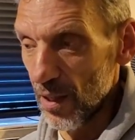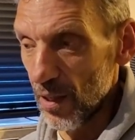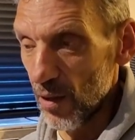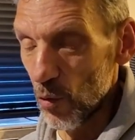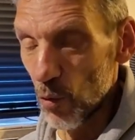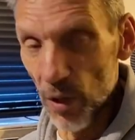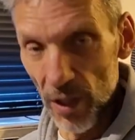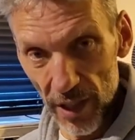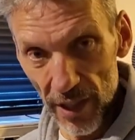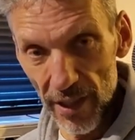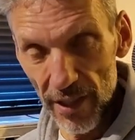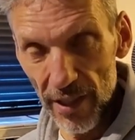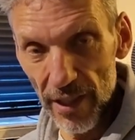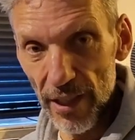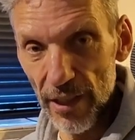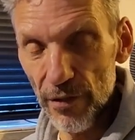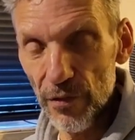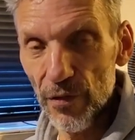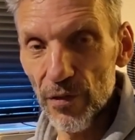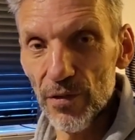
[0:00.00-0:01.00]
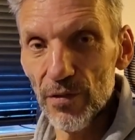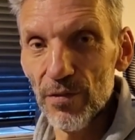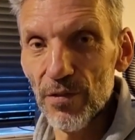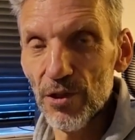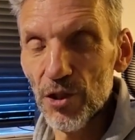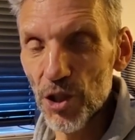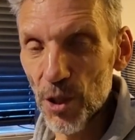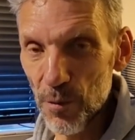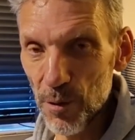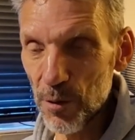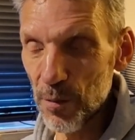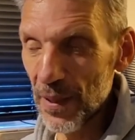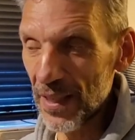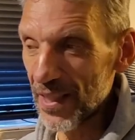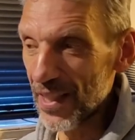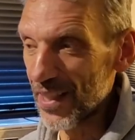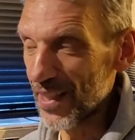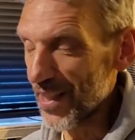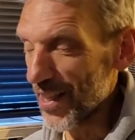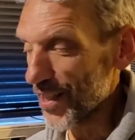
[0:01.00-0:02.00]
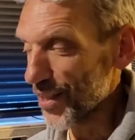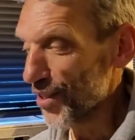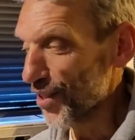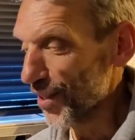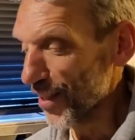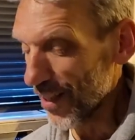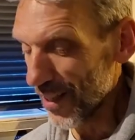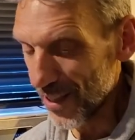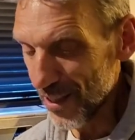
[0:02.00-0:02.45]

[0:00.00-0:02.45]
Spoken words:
What a relief, so much better than yesterday.